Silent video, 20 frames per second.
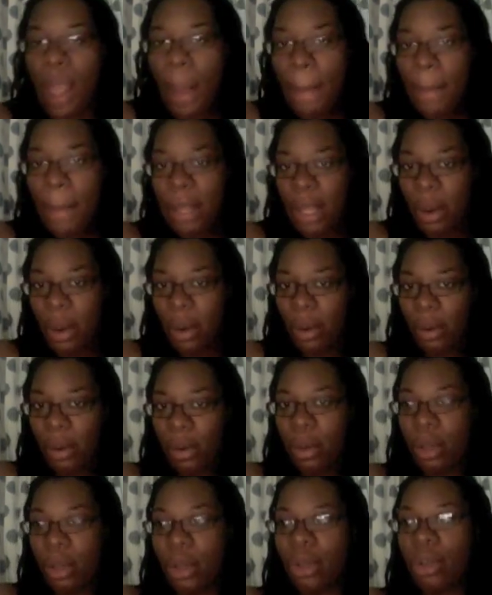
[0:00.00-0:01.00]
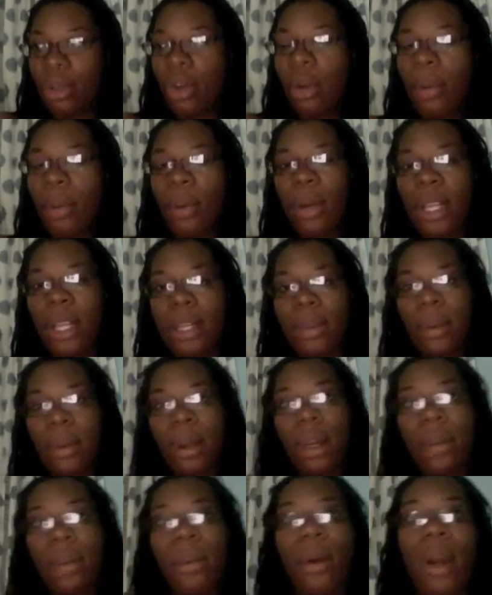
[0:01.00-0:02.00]
But they were, pretty
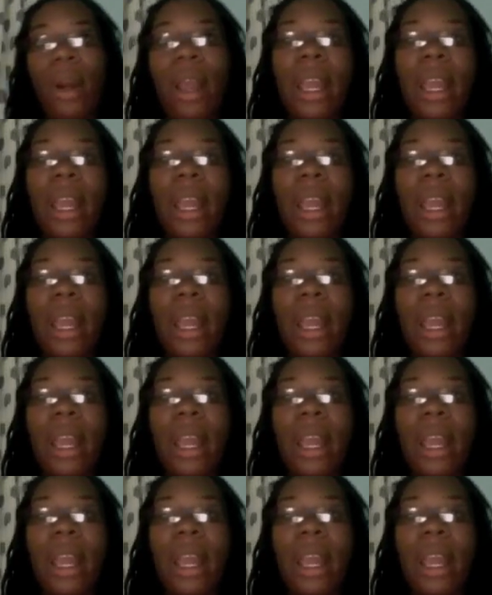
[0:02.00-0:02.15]
spread apart.